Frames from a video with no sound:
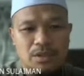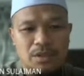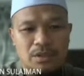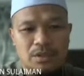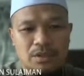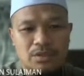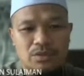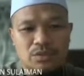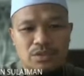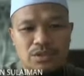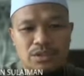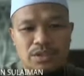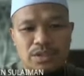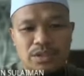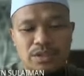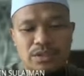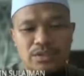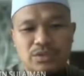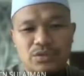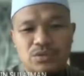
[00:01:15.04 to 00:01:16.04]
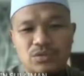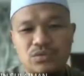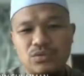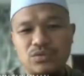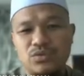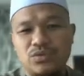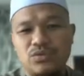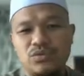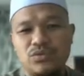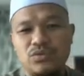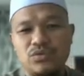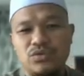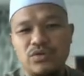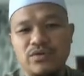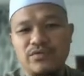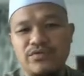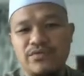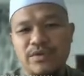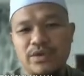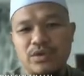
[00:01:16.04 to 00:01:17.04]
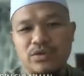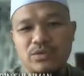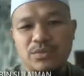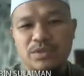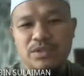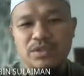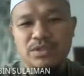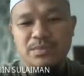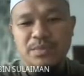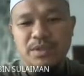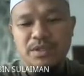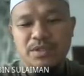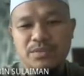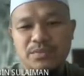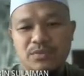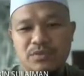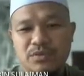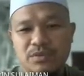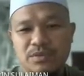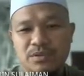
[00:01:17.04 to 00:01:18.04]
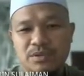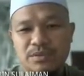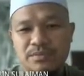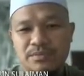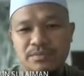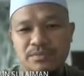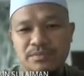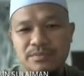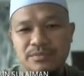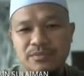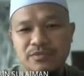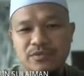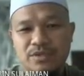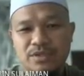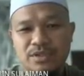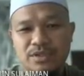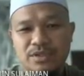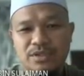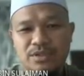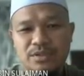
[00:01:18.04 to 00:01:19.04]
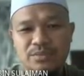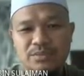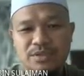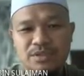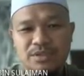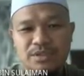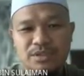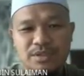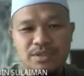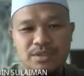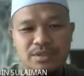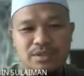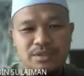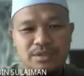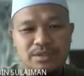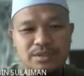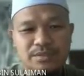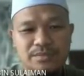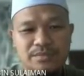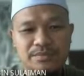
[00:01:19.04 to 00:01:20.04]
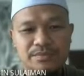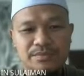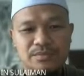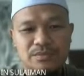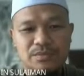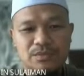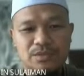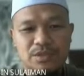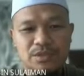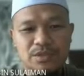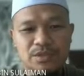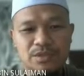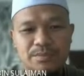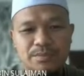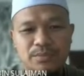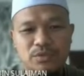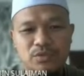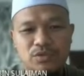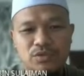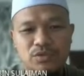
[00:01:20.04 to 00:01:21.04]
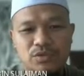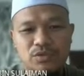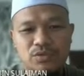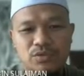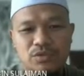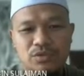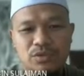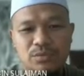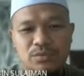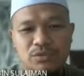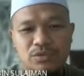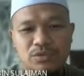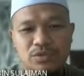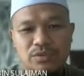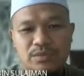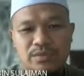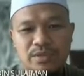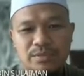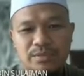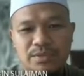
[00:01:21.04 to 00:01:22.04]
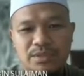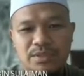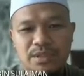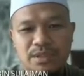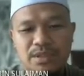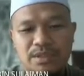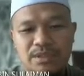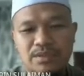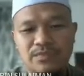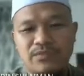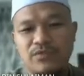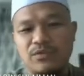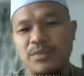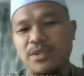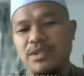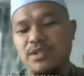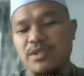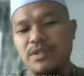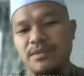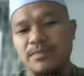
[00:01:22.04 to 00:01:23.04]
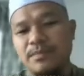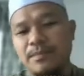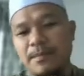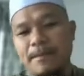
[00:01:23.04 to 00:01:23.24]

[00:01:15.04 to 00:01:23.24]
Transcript: So GA is used to solve economic dispatch problem for 3 thermogenerators. Suppose 2 chromosomes have been selected for mating.